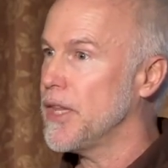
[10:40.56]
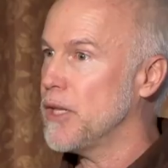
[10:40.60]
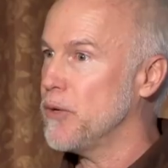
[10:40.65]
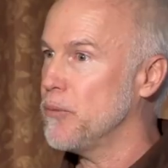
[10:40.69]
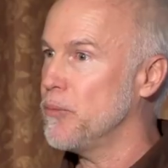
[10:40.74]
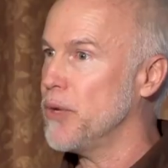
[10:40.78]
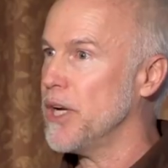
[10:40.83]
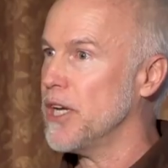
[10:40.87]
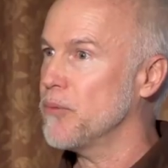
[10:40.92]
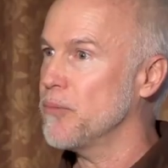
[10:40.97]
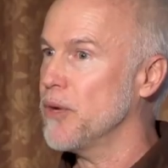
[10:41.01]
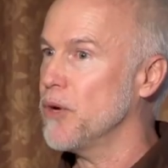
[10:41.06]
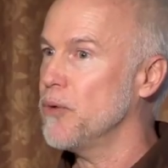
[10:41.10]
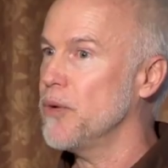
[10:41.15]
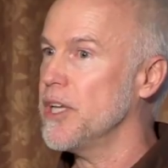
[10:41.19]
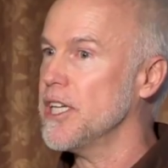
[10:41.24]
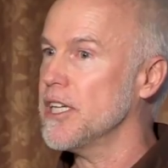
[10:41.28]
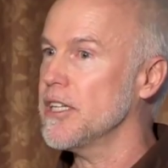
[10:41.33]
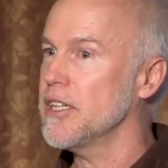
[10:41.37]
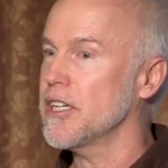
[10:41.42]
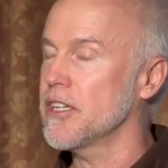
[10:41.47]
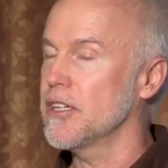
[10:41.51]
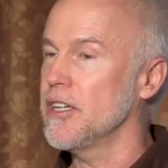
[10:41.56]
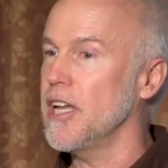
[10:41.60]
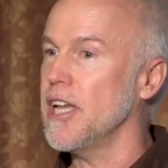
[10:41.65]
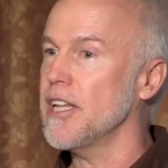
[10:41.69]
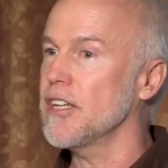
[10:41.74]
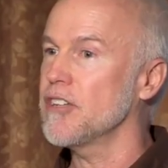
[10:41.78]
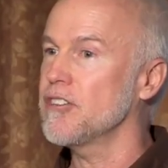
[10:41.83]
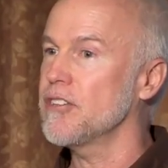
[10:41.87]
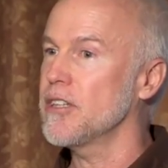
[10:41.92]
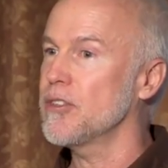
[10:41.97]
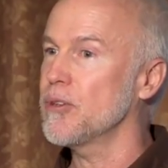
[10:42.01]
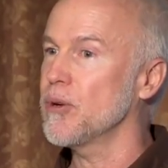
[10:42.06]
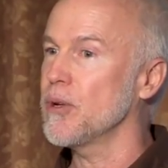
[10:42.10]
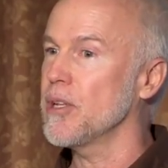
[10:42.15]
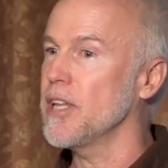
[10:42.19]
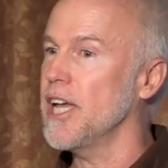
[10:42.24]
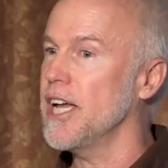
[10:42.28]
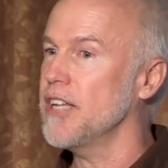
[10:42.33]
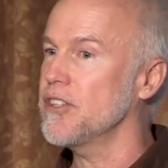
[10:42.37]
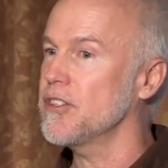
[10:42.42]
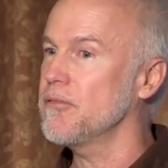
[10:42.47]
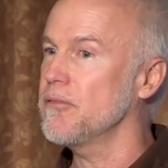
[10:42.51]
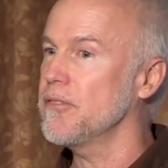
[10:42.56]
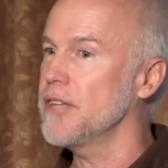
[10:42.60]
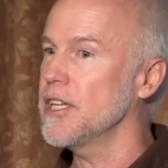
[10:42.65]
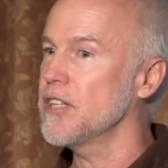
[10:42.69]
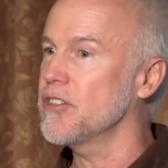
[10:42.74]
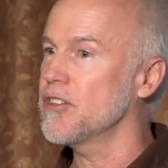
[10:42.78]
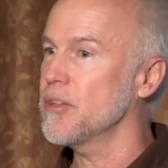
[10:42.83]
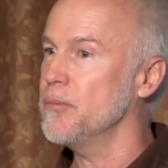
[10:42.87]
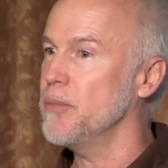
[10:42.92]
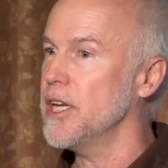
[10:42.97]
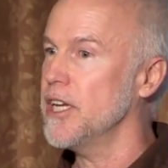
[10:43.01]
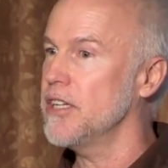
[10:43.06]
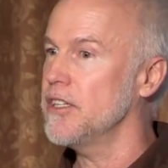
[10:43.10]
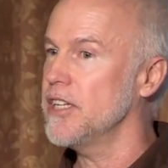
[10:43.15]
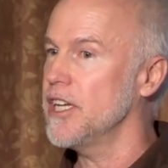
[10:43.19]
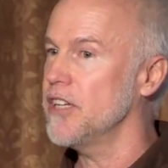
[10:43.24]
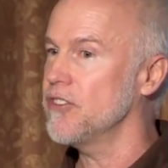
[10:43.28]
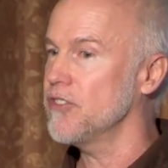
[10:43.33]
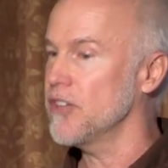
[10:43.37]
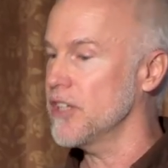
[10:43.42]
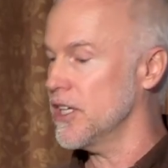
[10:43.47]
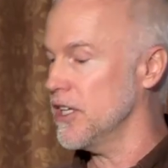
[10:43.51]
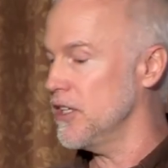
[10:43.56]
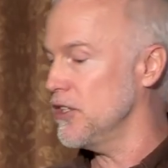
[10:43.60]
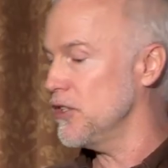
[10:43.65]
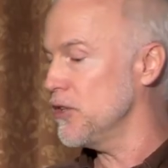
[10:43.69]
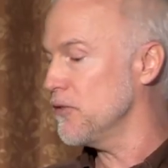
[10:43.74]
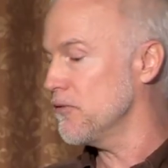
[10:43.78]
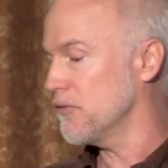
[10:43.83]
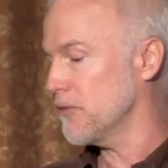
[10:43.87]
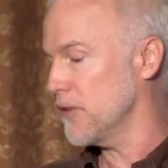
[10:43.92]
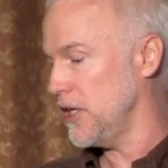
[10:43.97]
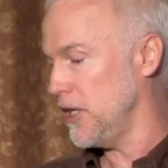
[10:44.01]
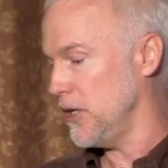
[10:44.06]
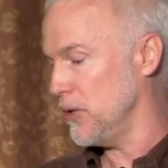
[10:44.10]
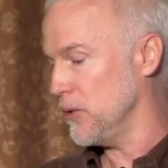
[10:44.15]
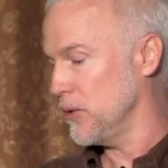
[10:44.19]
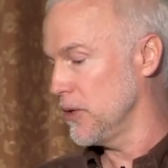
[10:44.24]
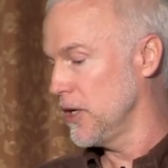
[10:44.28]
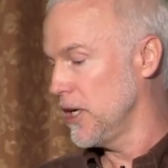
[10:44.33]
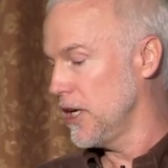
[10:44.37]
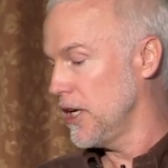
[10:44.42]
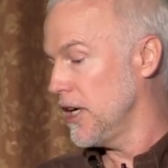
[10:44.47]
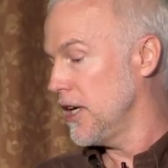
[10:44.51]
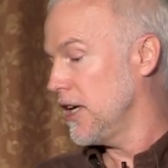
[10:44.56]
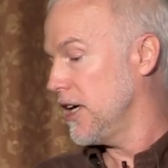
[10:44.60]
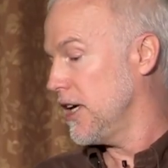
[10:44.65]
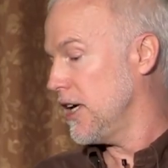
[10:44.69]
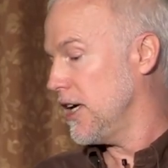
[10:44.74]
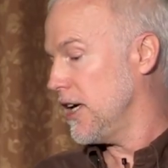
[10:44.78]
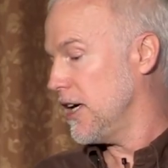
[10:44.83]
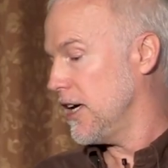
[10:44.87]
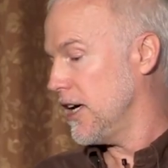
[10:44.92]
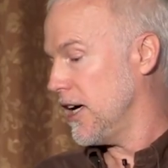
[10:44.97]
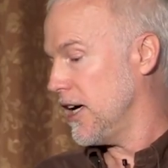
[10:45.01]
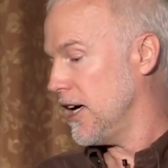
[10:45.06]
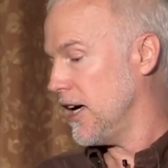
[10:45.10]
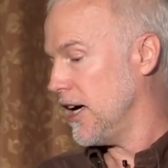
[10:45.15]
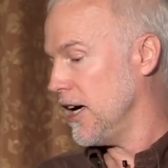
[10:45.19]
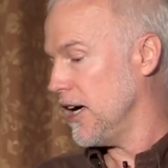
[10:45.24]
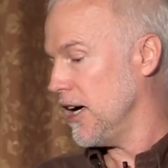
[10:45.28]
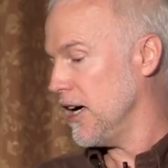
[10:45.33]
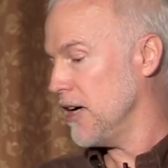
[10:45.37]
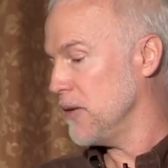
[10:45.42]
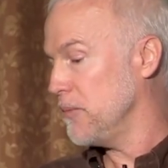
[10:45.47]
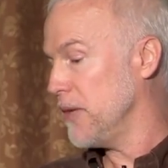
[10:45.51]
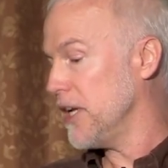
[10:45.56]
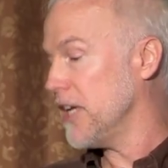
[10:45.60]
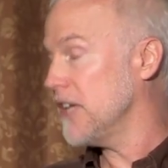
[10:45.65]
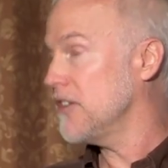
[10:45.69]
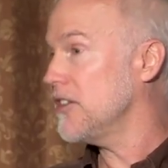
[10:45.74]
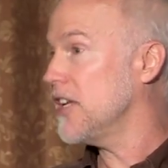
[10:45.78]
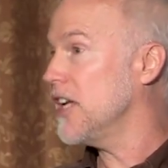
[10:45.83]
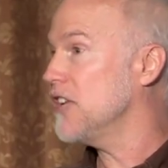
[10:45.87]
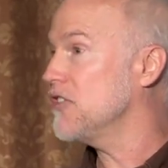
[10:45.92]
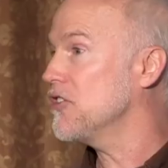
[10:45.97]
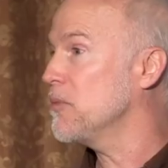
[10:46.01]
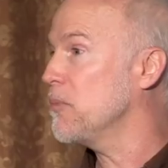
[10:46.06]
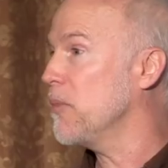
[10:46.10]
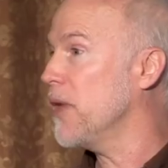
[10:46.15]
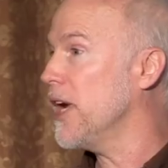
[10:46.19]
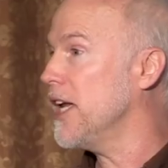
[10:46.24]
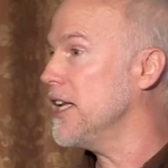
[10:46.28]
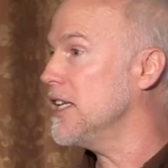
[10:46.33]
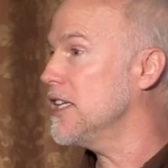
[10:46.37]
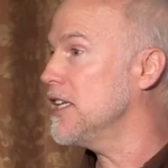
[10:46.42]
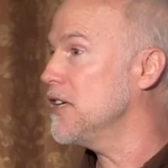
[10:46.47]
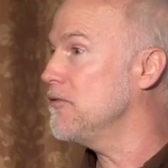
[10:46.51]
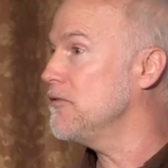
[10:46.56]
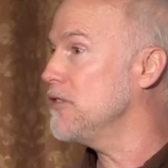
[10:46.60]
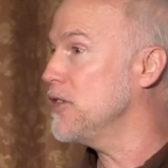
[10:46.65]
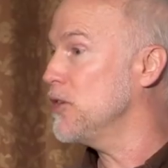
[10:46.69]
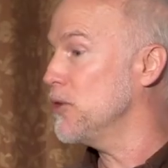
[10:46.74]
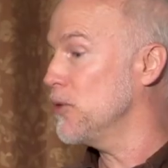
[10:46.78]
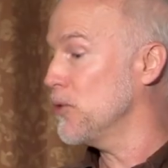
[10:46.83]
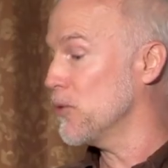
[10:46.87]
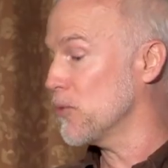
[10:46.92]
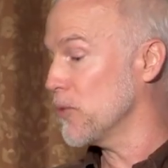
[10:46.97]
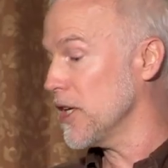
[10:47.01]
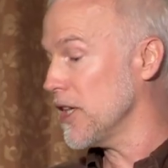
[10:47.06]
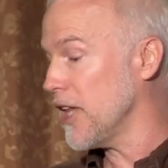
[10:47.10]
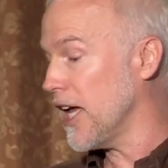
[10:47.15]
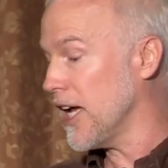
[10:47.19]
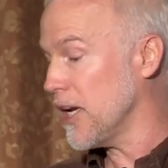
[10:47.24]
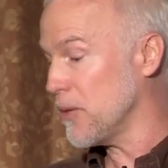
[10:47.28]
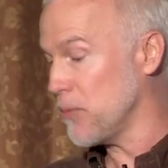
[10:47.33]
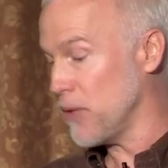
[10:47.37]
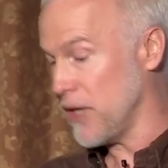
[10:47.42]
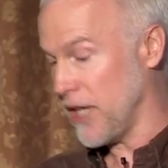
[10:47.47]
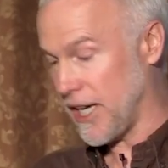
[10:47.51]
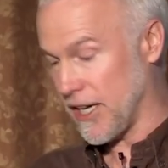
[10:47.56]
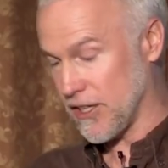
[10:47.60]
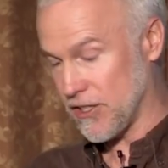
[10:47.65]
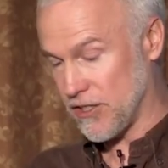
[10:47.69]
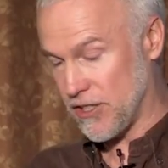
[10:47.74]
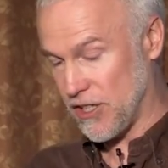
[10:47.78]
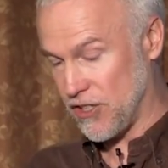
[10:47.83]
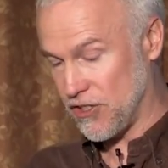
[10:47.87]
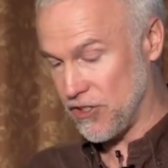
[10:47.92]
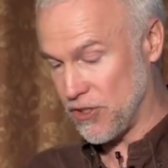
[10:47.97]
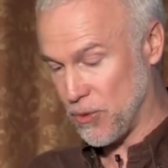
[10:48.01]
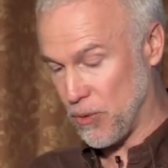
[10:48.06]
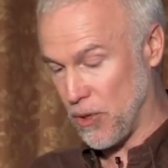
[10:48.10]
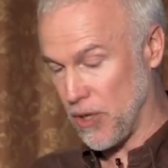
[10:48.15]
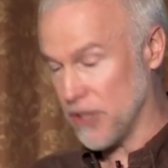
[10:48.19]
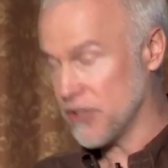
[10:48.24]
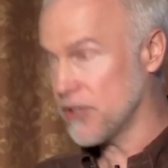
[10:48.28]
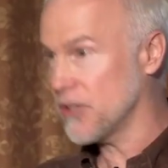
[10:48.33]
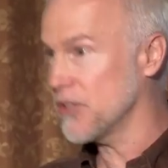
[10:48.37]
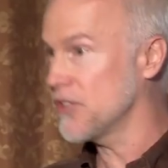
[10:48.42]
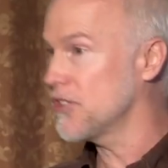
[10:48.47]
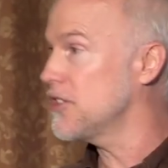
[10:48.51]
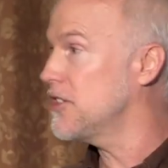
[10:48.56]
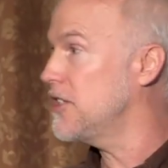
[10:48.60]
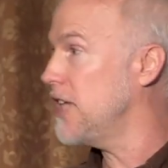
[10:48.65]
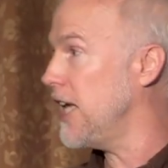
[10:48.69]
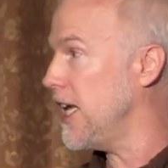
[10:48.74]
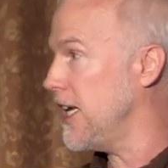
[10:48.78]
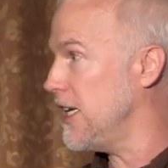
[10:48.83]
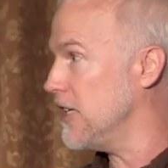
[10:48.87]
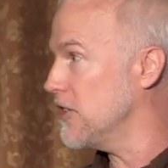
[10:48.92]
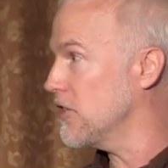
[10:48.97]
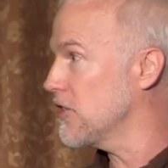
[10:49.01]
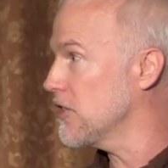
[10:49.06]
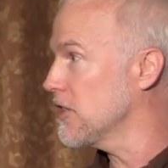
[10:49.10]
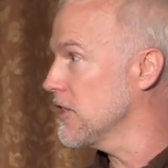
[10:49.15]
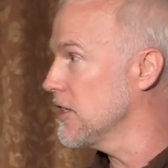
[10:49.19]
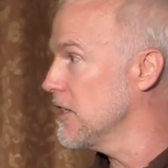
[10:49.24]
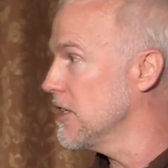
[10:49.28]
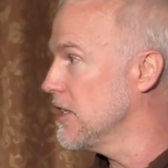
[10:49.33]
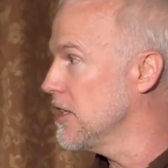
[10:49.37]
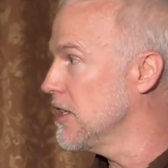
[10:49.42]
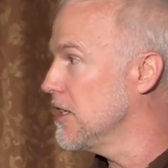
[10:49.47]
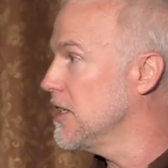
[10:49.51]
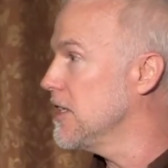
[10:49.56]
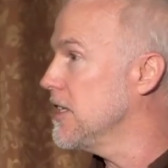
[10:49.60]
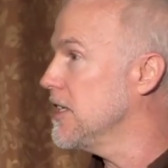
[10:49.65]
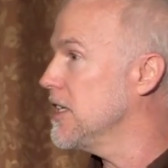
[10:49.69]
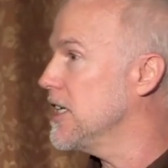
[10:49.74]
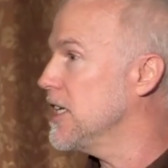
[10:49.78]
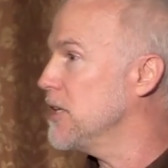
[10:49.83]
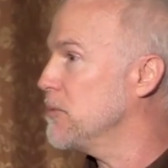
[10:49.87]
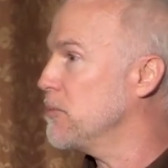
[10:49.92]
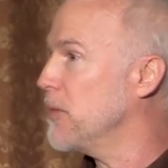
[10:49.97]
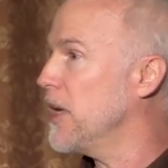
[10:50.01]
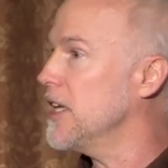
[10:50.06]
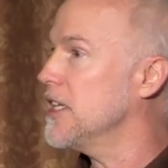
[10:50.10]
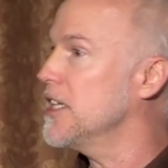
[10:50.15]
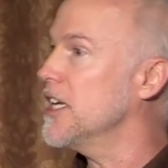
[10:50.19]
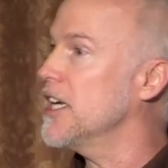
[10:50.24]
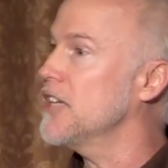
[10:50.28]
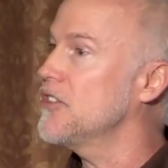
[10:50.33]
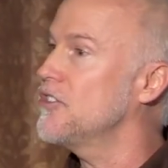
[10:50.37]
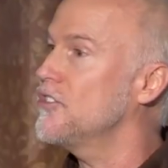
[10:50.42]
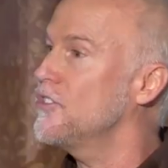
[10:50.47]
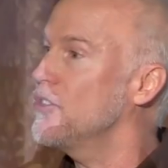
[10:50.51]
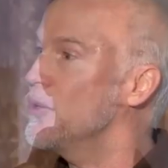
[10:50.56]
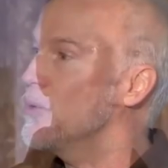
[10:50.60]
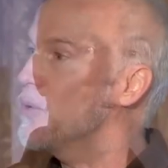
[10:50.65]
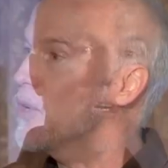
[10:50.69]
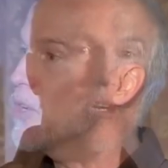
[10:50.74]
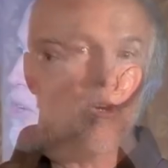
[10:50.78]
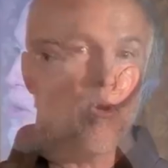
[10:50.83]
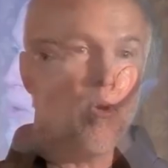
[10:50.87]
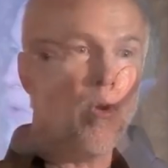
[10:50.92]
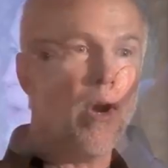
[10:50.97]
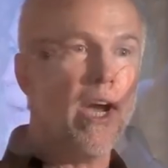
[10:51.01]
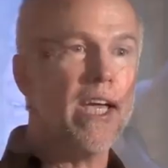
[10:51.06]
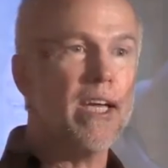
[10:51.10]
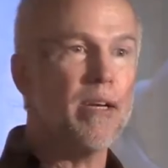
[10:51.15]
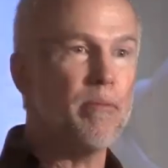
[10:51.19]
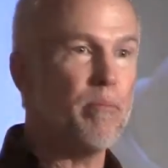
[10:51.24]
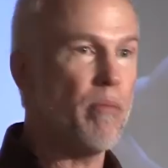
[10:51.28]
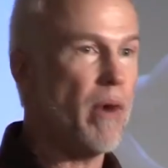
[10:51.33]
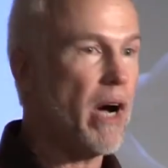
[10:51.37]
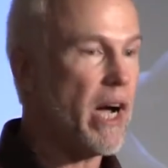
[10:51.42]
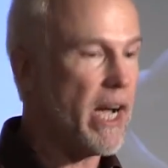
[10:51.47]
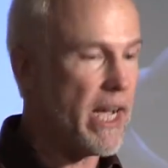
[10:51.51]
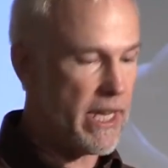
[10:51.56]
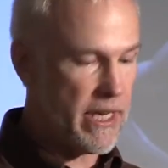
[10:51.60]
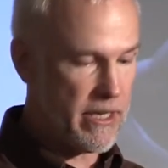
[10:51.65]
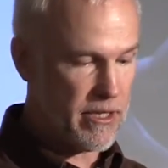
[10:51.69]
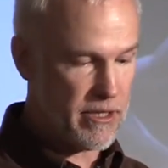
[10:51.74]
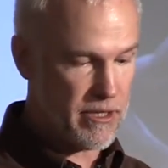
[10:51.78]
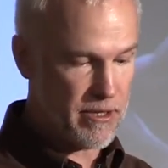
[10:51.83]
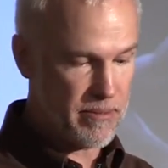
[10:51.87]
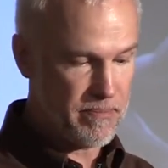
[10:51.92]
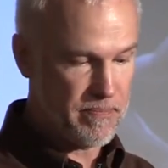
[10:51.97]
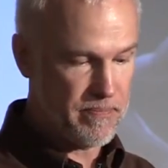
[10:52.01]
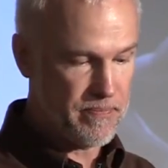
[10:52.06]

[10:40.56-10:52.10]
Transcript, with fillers: But, but we can acknowledge that there are lots of things that meditation can do for you. Uh, meditation might give you reliable access to altered states. It might get you a quiet mind.